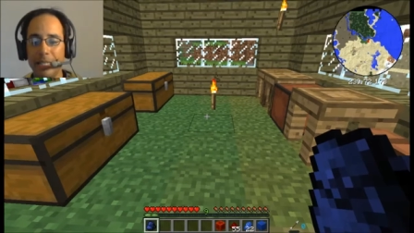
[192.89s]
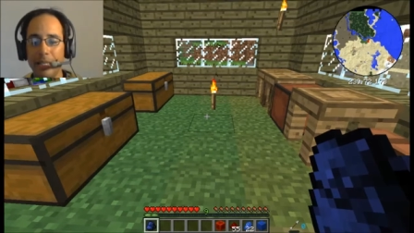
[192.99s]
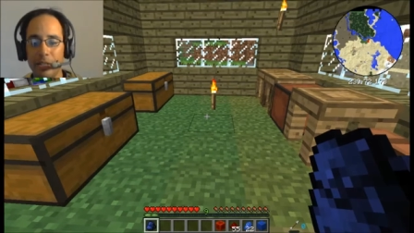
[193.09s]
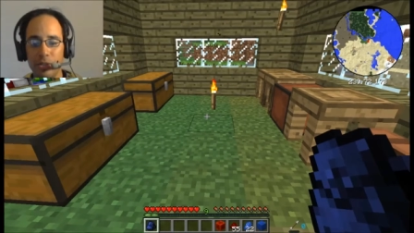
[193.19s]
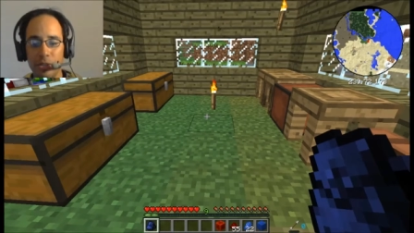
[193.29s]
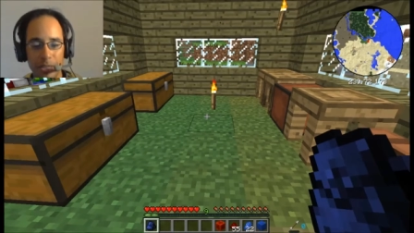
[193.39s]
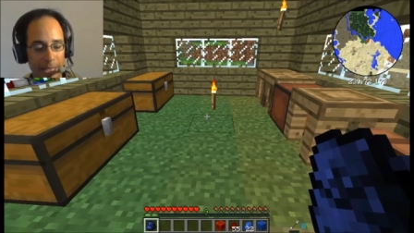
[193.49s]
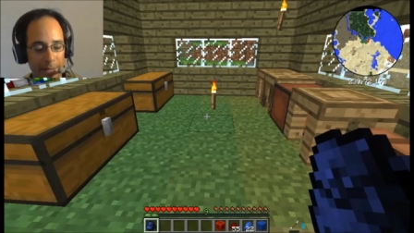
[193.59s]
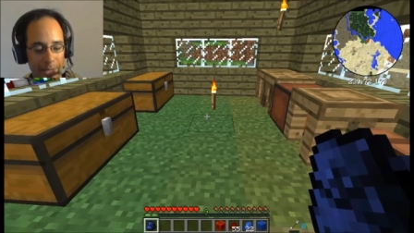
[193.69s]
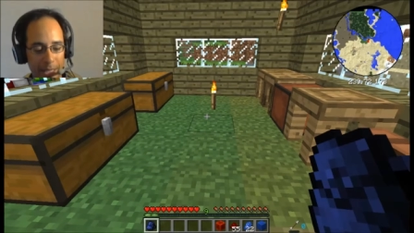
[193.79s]
Uh, and then, as you
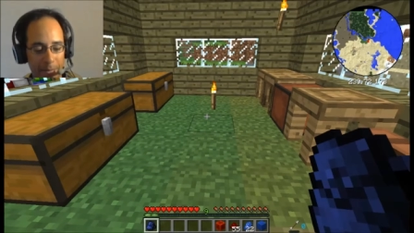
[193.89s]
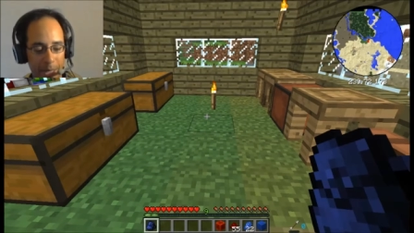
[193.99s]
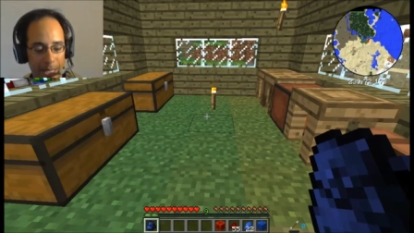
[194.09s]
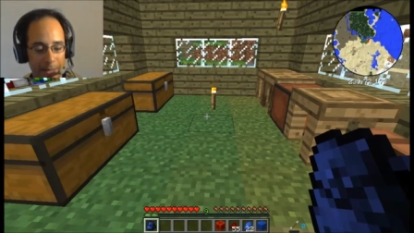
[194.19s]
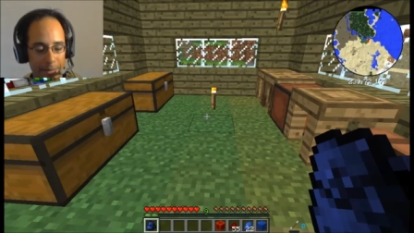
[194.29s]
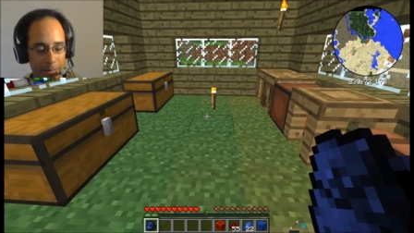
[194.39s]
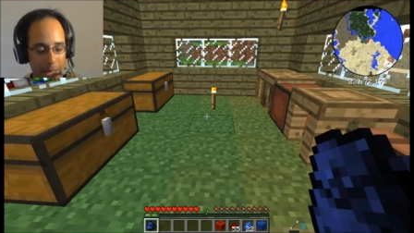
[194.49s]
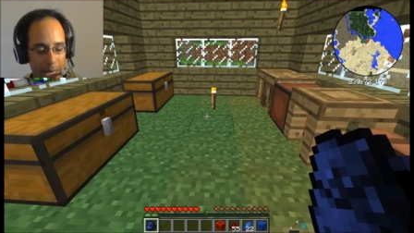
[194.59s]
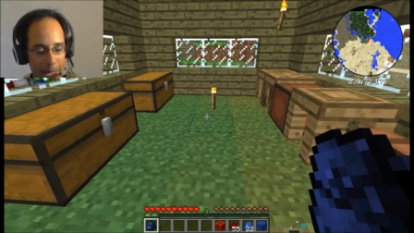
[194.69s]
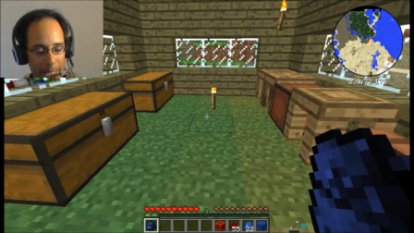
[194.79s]
can see, I've named
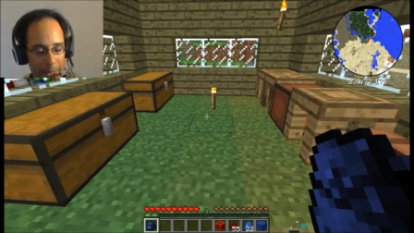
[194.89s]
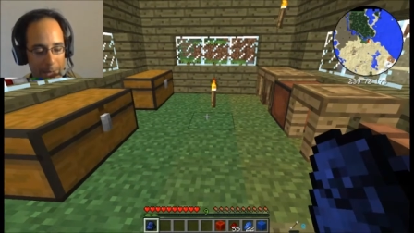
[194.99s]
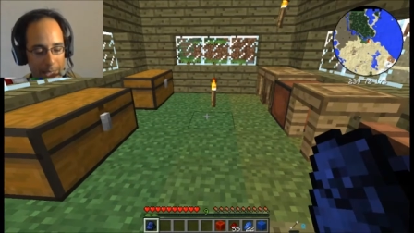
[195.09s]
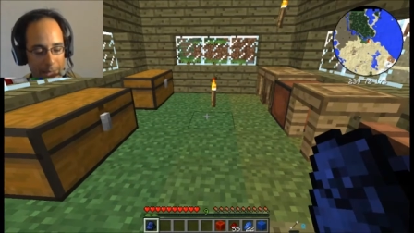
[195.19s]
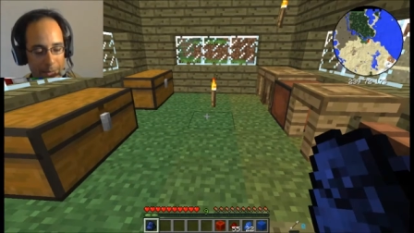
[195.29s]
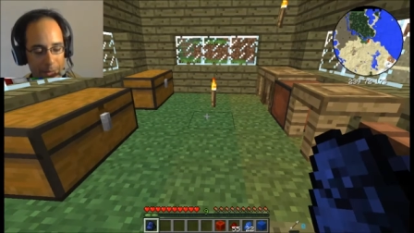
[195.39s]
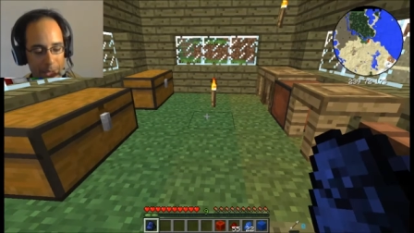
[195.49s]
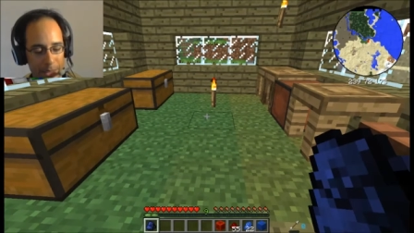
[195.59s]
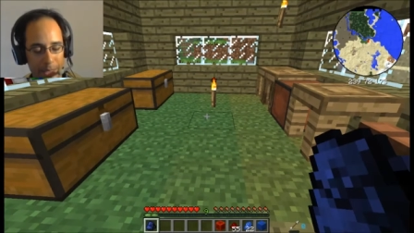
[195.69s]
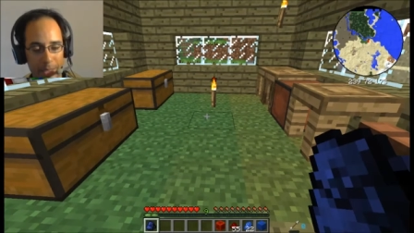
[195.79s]
mine my backpack.
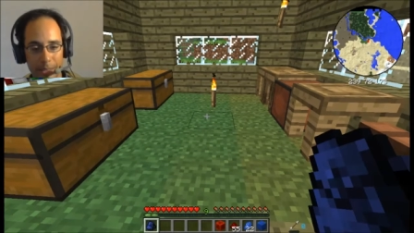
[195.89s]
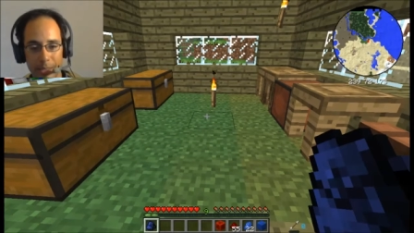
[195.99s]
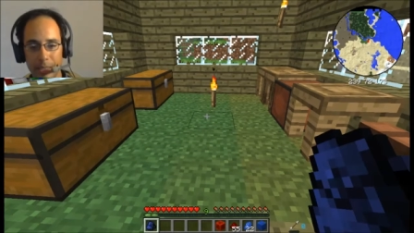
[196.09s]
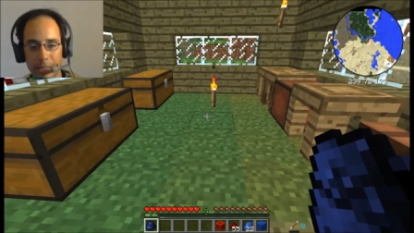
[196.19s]
What was it?